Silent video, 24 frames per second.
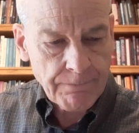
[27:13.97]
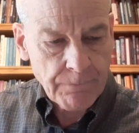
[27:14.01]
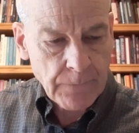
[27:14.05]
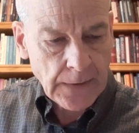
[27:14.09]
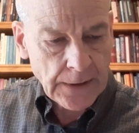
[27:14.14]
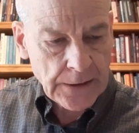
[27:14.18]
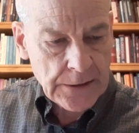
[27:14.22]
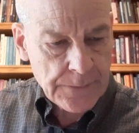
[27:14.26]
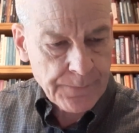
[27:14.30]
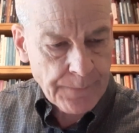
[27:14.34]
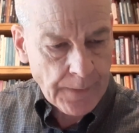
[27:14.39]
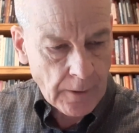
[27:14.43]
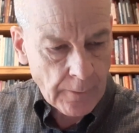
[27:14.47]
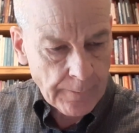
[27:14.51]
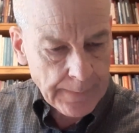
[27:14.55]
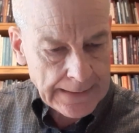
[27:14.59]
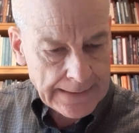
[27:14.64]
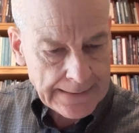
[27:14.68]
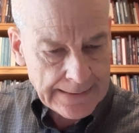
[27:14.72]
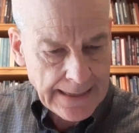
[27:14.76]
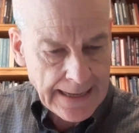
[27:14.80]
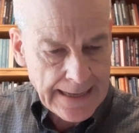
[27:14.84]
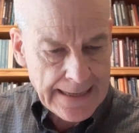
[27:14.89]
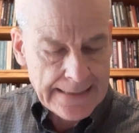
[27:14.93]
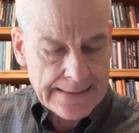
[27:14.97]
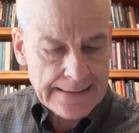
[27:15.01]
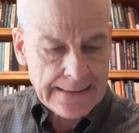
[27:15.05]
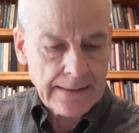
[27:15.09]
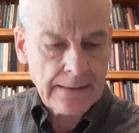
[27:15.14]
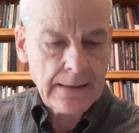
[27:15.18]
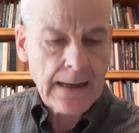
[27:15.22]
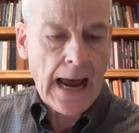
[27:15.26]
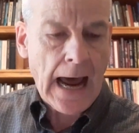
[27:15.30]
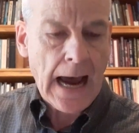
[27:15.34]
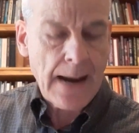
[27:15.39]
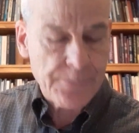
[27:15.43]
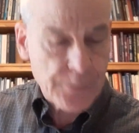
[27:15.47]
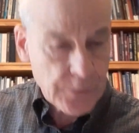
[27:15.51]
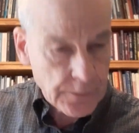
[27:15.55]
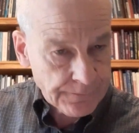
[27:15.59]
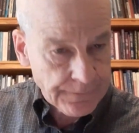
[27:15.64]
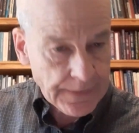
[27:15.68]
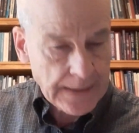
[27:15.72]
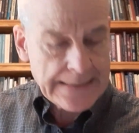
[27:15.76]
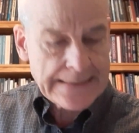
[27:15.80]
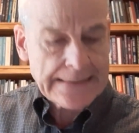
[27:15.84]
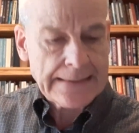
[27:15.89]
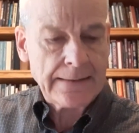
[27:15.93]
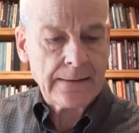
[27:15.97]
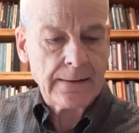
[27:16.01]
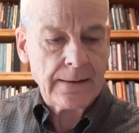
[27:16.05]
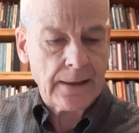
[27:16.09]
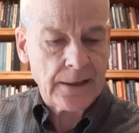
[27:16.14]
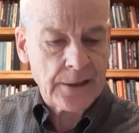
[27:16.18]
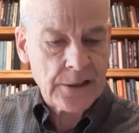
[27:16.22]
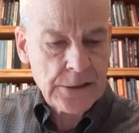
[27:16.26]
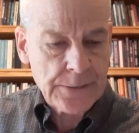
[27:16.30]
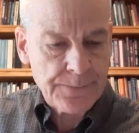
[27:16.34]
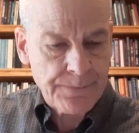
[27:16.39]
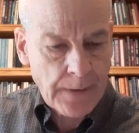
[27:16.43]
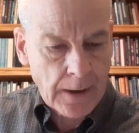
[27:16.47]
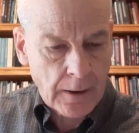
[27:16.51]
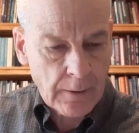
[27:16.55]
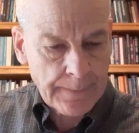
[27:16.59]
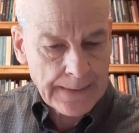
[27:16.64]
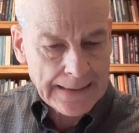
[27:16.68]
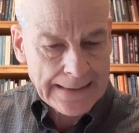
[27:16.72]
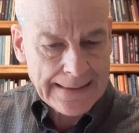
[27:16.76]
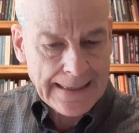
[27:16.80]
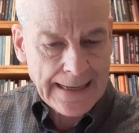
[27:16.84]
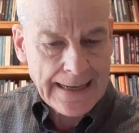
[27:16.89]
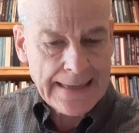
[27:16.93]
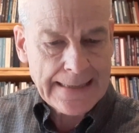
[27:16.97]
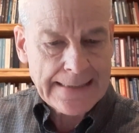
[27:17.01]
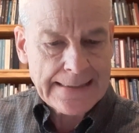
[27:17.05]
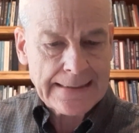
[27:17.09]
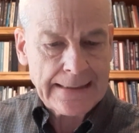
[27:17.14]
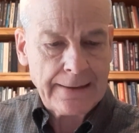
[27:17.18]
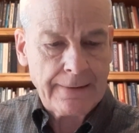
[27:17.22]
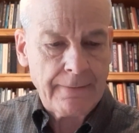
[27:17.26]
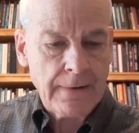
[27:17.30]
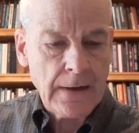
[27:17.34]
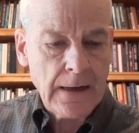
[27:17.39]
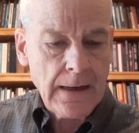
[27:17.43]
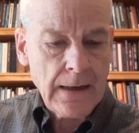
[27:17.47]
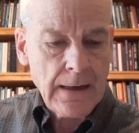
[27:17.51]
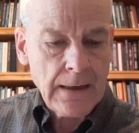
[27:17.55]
experimentation, observation, experimentation,